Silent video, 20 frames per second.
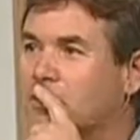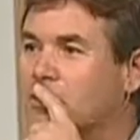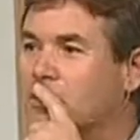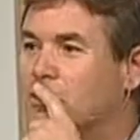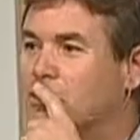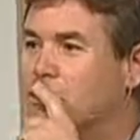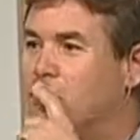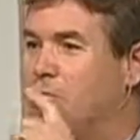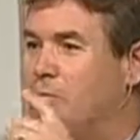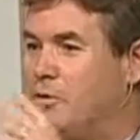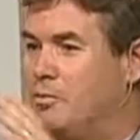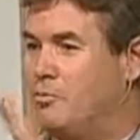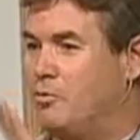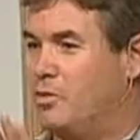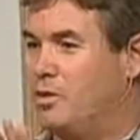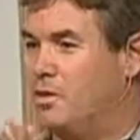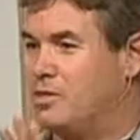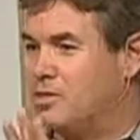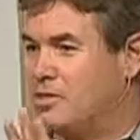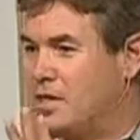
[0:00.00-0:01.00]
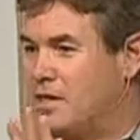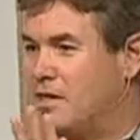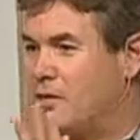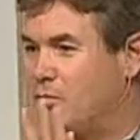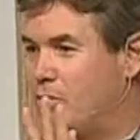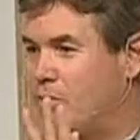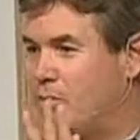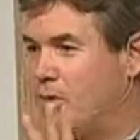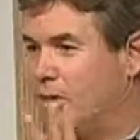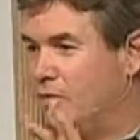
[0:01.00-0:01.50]
You know, we say that
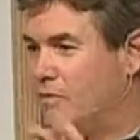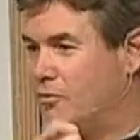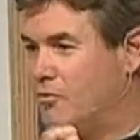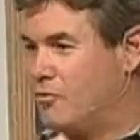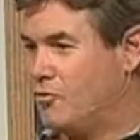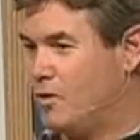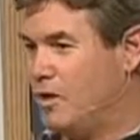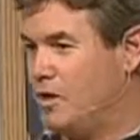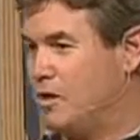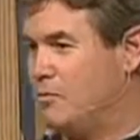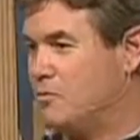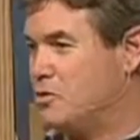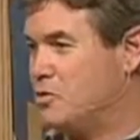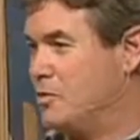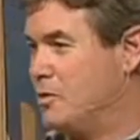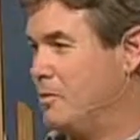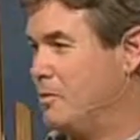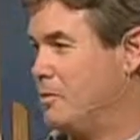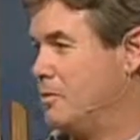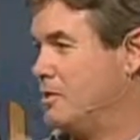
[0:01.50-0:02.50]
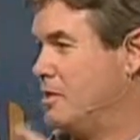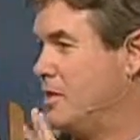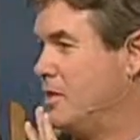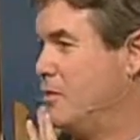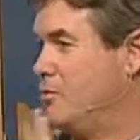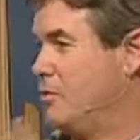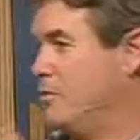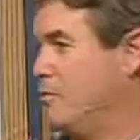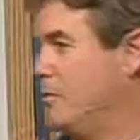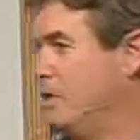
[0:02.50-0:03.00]
we believe in freedoms, we say that
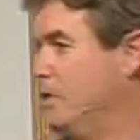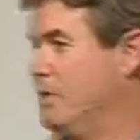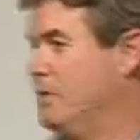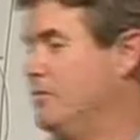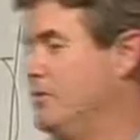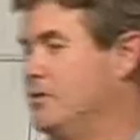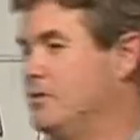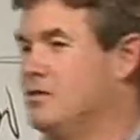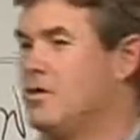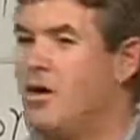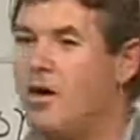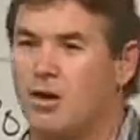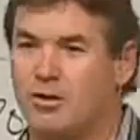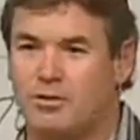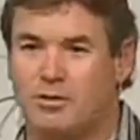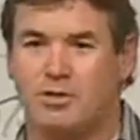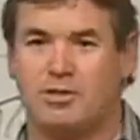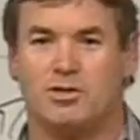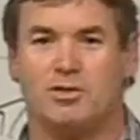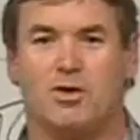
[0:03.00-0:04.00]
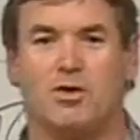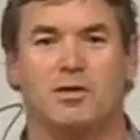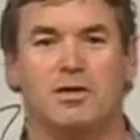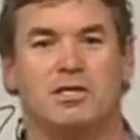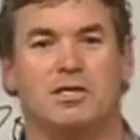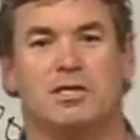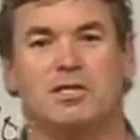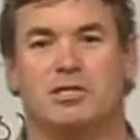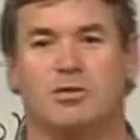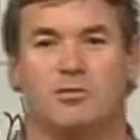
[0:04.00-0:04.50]
we believe in tolerance and all these
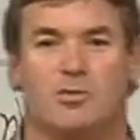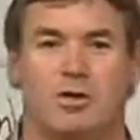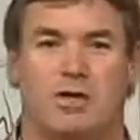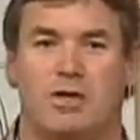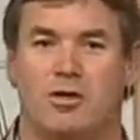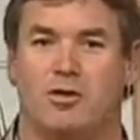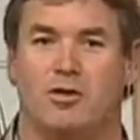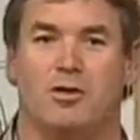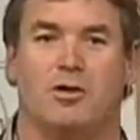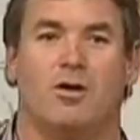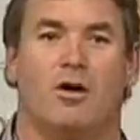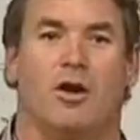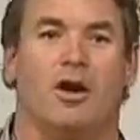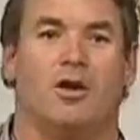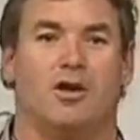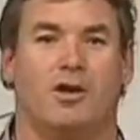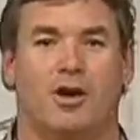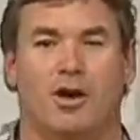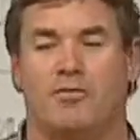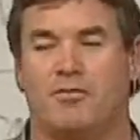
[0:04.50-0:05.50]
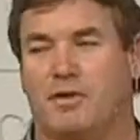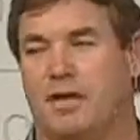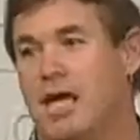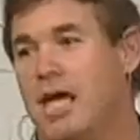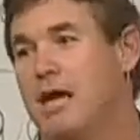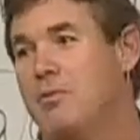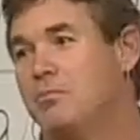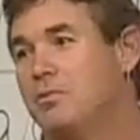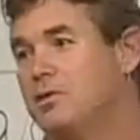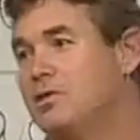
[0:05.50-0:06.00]
things that we hear on and off the
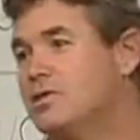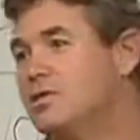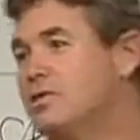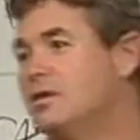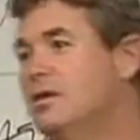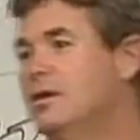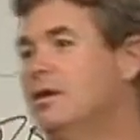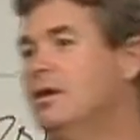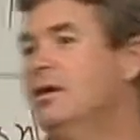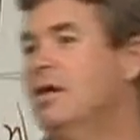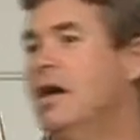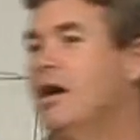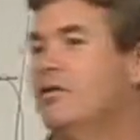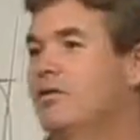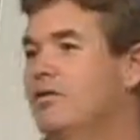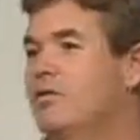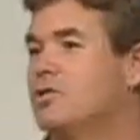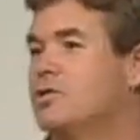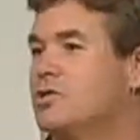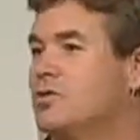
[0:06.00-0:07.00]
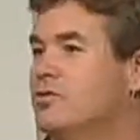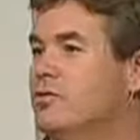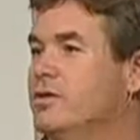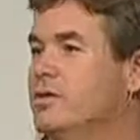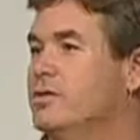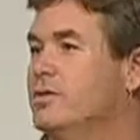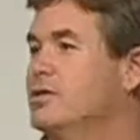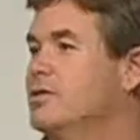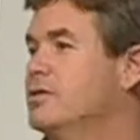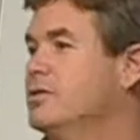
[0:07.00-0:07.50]
campus, out in the
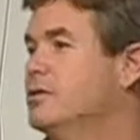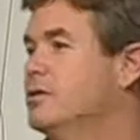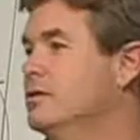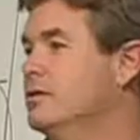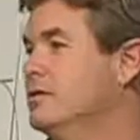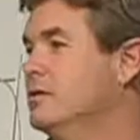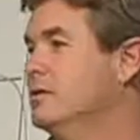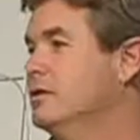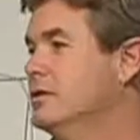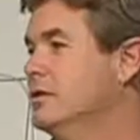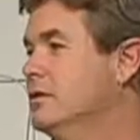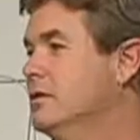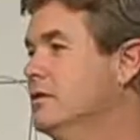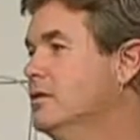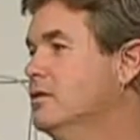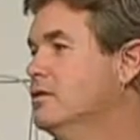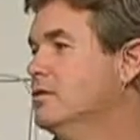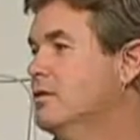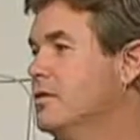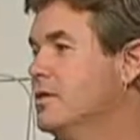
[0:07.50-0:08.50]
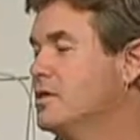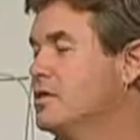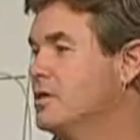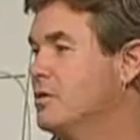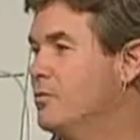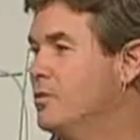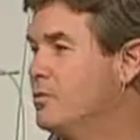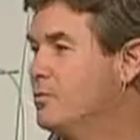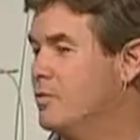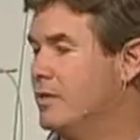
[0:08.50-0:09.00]
streets, things that
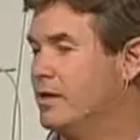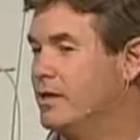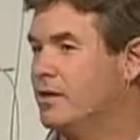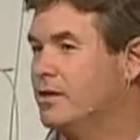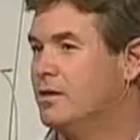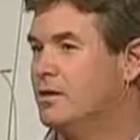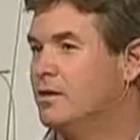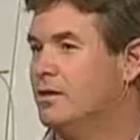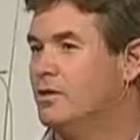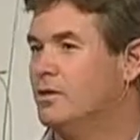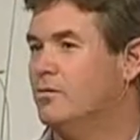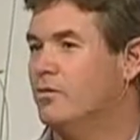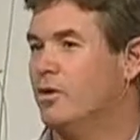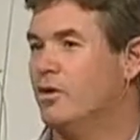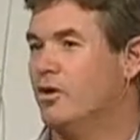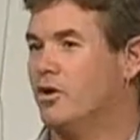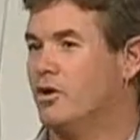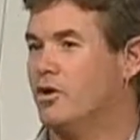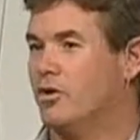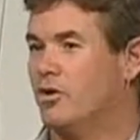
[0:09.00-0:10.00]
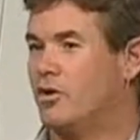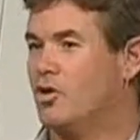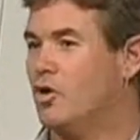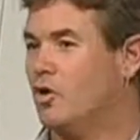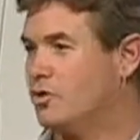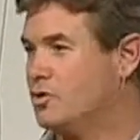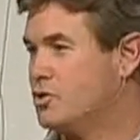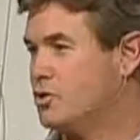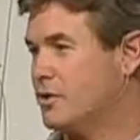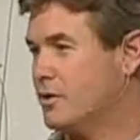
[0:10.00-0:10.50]
we read regarding our
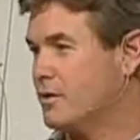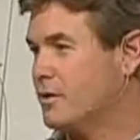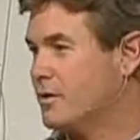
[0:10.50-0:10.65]
culture.